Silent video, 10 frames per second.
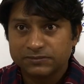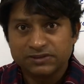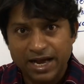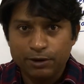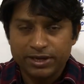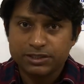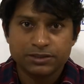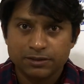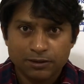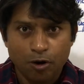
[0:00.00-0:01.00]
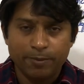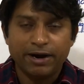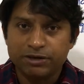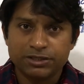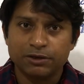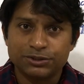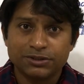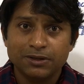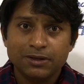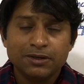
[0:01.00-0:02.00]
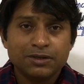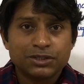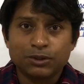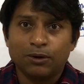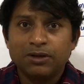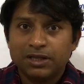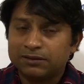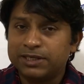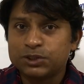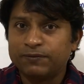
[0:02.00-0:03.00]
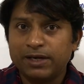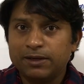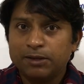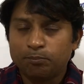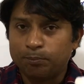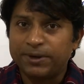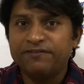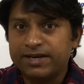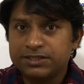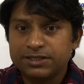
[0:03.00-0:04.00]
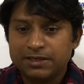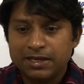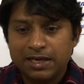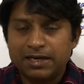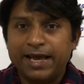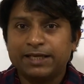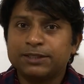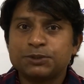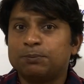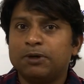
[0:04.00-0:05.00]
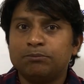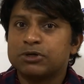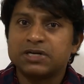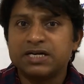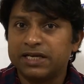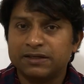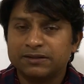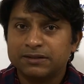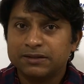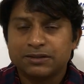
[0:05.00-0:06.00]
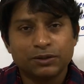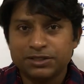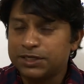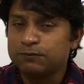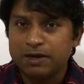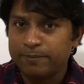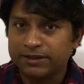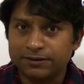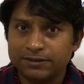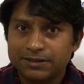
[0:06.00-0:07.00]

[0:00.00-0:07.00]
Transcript: IUDs, copper IUDs are used. So this will prevent like the sperm motility. So this is one method.